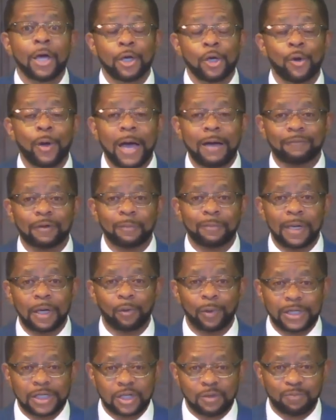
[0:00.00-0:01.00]
you have to be
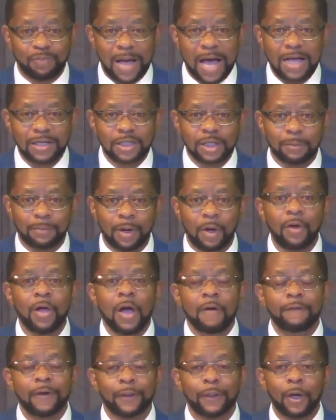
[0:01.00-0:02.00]
responsible
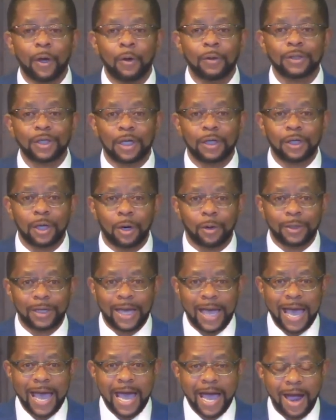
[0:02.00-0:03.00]
for those in your
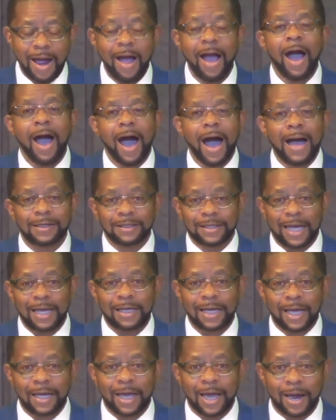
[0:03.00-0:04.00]
care are
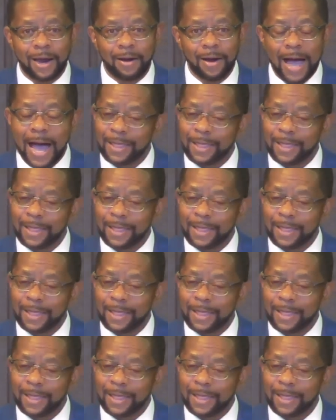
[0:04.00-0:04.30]
taken care of.